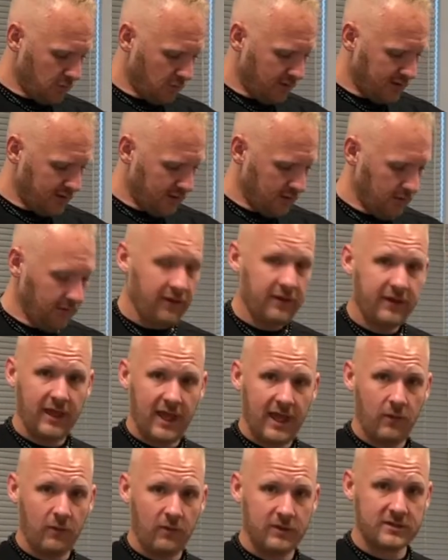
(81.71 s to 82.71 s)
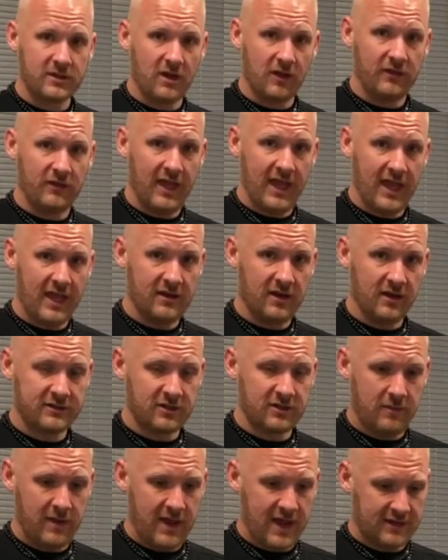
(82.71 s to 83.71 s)
we're going to look at what's called the
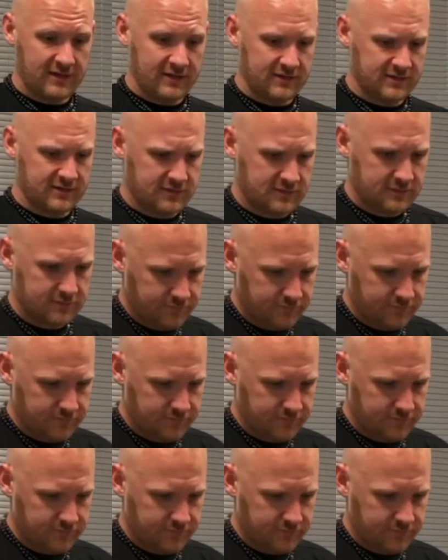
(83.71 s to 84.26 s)
adductor magnus.